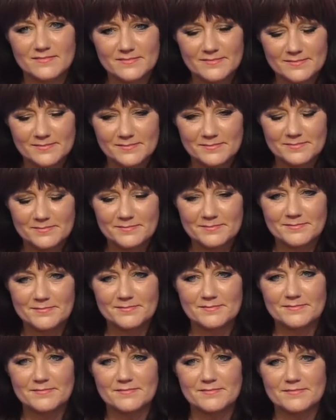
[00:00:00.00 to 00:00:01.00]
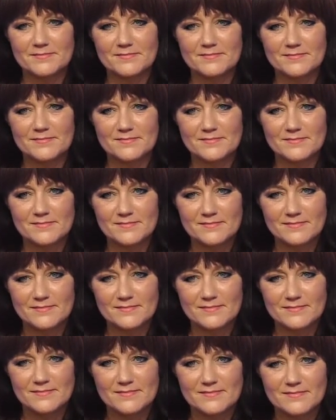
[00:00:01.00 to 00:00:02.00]

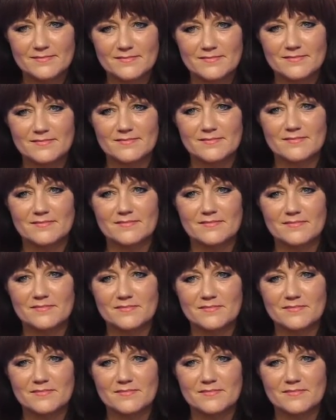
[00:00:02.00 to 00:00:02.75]
(silent)